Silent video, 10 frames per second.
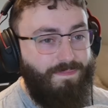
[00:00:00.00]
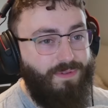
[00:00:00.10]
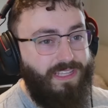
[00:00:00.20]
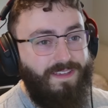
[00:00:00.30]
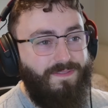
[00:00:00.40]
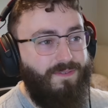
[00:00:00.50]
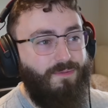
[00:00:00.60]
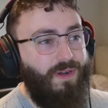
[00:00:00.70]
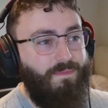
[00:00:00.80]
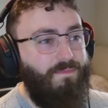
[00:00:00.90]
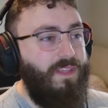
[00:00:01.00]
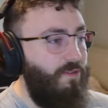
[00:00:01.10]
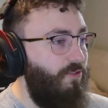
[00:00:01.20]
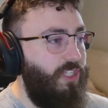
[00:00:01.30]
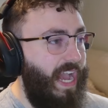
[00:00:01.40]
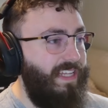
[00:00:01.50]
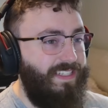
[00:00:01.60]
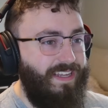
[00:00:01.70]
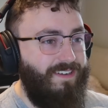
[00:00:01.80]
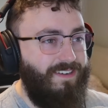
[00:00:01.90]
believe what a huge
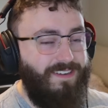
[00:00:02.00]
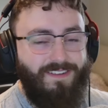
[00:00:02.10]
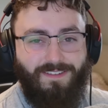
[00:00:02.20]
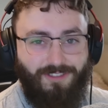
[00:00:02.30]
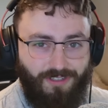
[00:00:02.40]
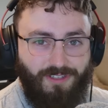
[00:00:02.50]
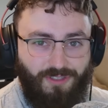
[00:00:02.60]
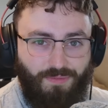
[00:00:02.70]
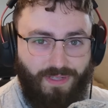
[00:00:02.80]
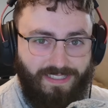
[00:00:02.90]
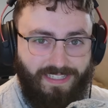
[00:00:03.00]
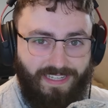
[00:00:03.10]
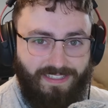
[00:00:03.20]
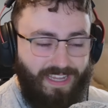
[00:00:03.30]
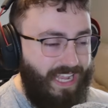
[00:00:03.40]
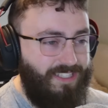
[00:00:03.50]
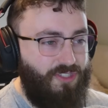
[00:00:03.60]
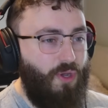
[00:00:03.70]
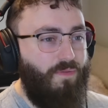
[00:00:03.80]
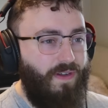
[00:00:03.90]
gaslighter Dricus Du Plessis is. It's
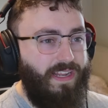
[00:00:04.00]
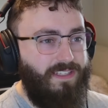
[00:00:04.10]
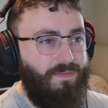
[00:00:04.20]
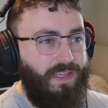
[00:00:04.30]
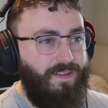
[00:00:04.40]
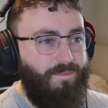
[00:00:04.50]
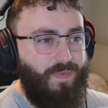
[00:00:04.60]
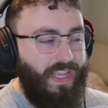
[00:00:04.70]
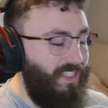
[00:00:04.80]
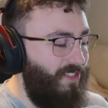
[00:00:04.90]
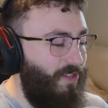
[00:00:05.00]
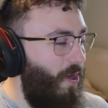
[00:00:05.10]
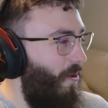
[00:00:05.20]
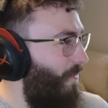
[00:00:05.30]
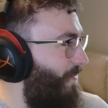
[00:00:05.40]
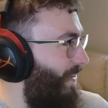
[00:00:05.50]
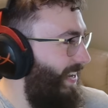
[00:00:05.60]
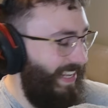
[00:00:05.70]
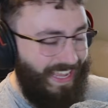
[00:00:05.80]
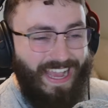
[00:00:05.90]
so funny to me. It's so funny.